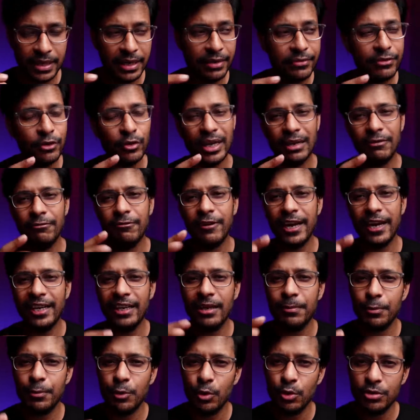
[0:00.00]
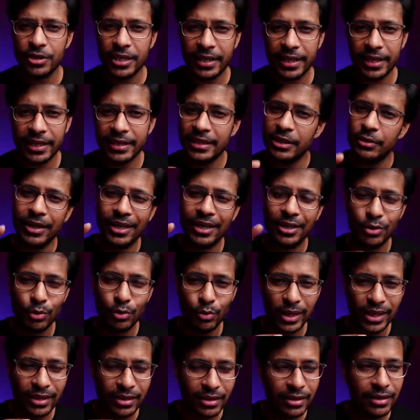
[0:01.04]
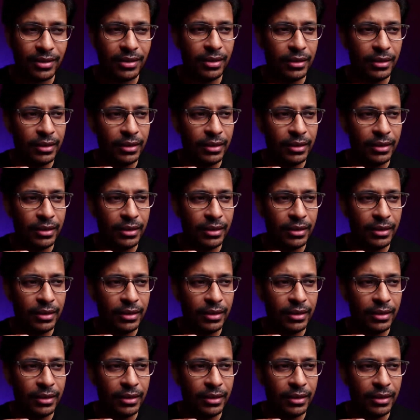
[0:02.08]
If you can find the pro settings, you can do it,